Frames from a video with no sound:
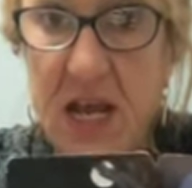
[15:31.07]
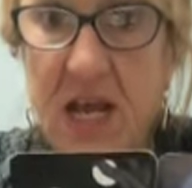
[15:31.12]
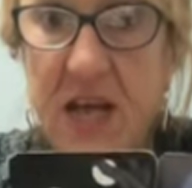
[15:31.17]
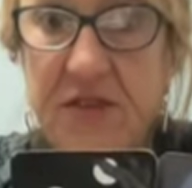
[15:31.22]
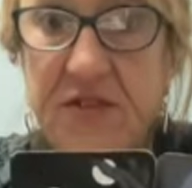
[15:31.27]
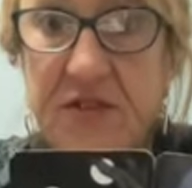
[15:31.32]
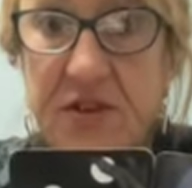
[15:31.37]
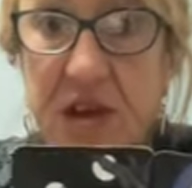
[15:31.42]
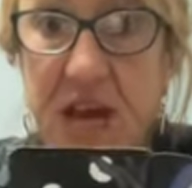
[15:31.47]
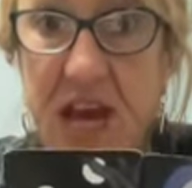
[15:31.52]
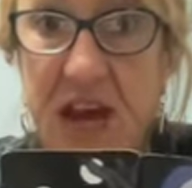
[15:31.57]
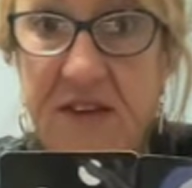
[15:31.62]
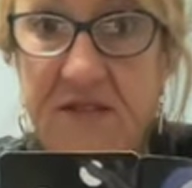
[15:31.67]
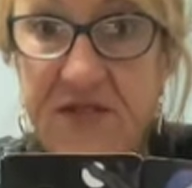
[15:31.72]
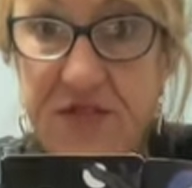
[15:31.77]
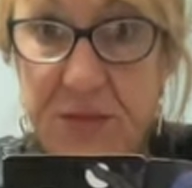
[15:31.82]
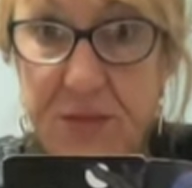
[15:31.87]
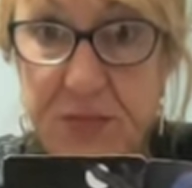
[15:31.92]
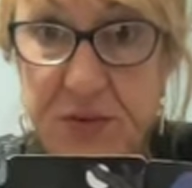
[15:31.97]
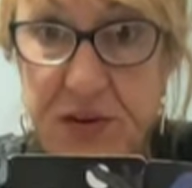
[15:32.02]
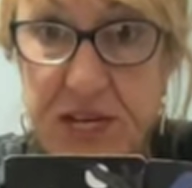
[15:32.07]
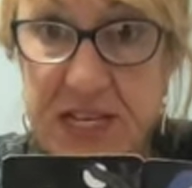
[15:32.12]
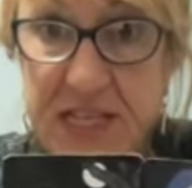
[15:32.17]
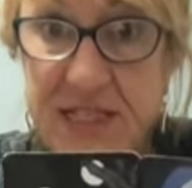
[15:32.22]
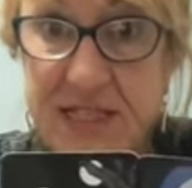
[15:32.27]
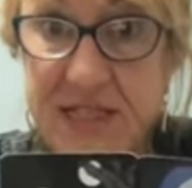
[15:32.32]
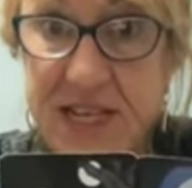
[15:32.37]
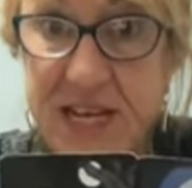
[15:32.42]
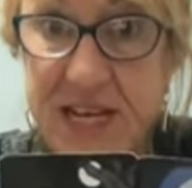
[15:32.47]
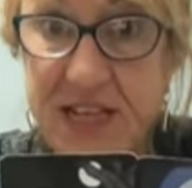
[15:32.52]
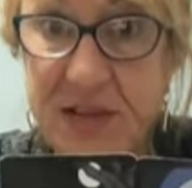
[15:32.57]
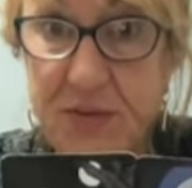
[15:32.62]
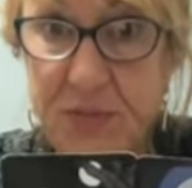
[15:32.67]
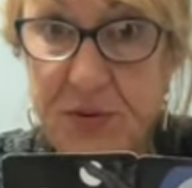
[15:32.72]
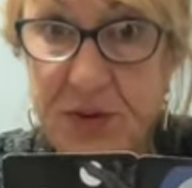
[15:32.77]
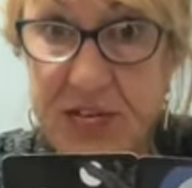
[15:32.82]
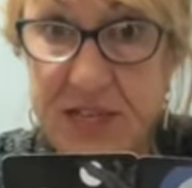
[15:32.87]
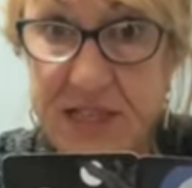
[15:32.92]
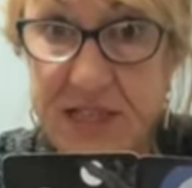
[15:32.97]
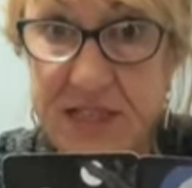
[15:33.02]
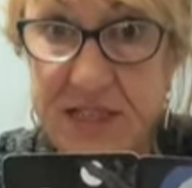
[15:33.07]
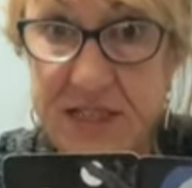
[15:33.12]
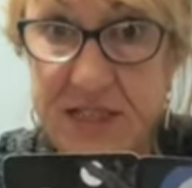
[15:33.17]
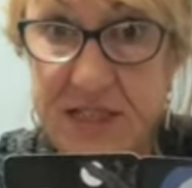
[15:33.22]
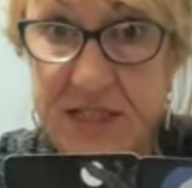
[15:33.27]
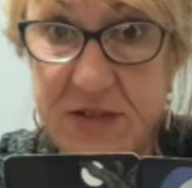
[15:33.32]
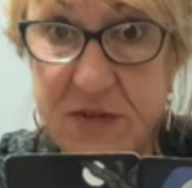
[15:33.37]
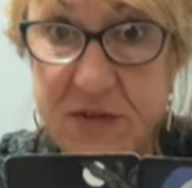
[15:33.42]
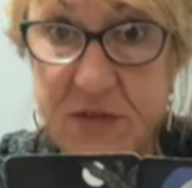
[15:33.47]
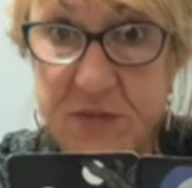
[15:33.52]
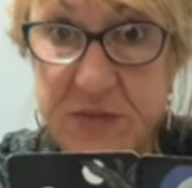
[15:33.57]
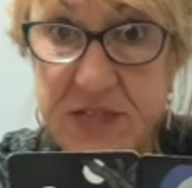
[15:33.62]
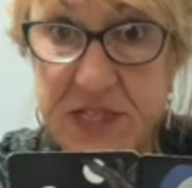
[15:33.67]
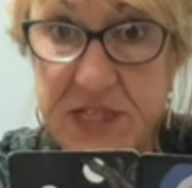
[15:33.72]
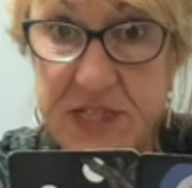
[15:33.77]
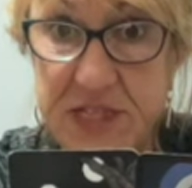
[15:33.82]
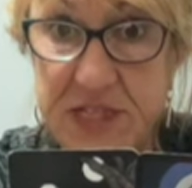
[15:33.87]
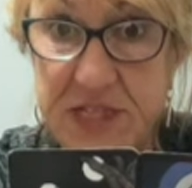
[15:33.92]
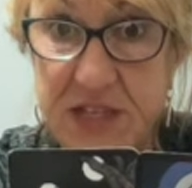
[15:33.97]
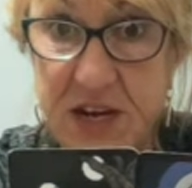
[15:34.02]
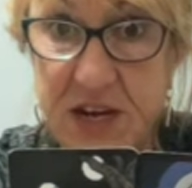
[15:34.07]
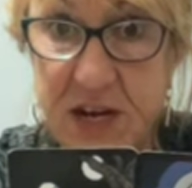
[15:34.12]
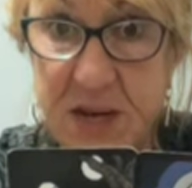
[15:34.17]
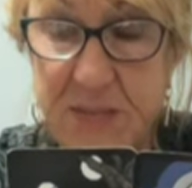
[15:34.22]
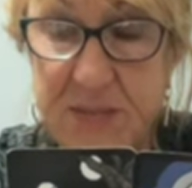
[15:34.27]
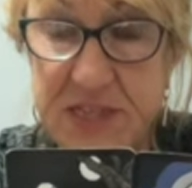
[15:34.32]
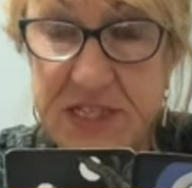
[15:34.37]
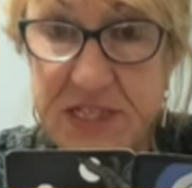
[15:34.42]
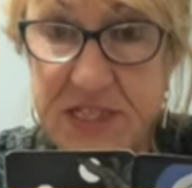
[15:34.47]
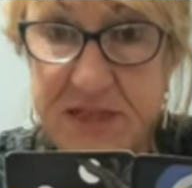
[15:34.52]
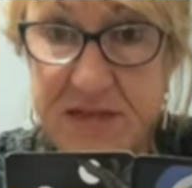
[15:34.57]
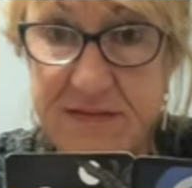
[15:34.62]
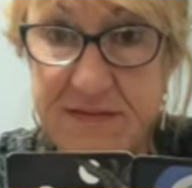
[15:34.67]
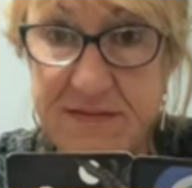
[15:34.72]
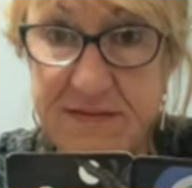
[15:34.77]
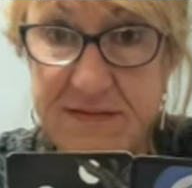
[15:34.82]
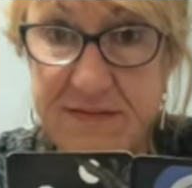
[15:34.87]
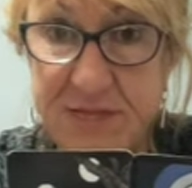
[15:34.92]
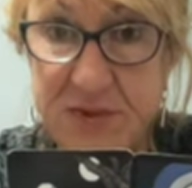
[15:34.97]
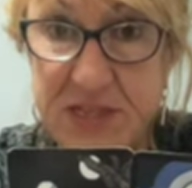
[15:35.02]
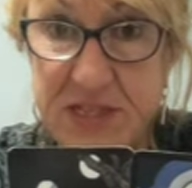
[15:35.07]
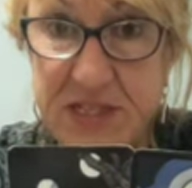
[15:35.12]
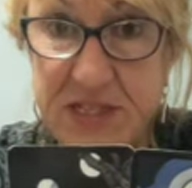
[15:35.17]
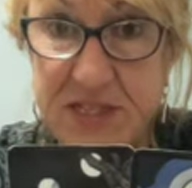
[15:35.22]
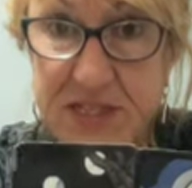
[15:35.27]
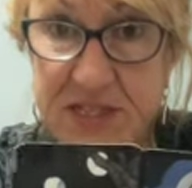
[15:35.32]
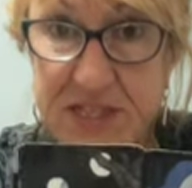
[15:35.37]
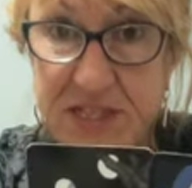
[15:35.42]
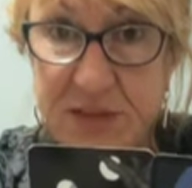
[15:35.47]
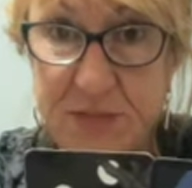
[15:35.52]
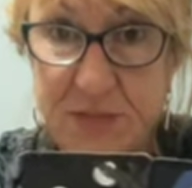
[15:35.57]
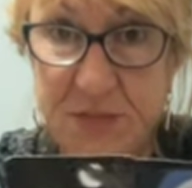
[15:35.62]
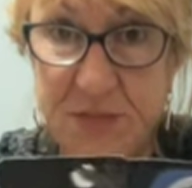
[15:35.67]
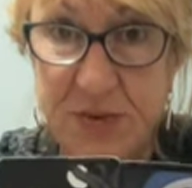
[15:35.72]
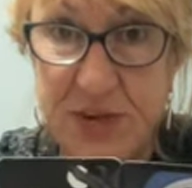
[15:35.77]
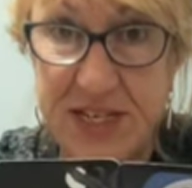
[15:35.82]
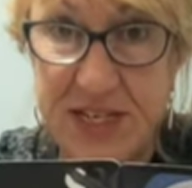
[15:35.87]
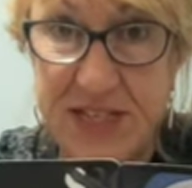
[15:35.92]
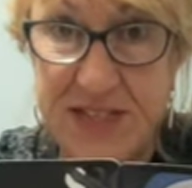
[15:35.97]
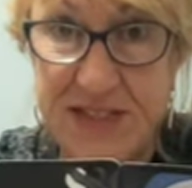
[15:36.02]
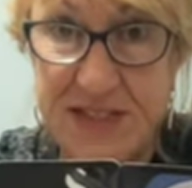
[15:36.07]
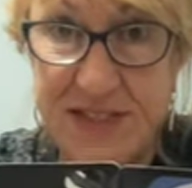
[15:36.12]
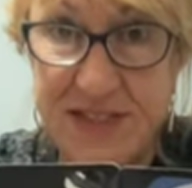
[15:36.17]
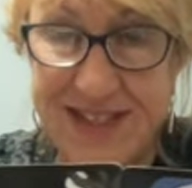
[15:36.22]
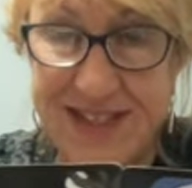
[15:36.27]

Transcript: So you have the Priest and the Priestess. Oops, I did it opposite. Priestess and the Priest.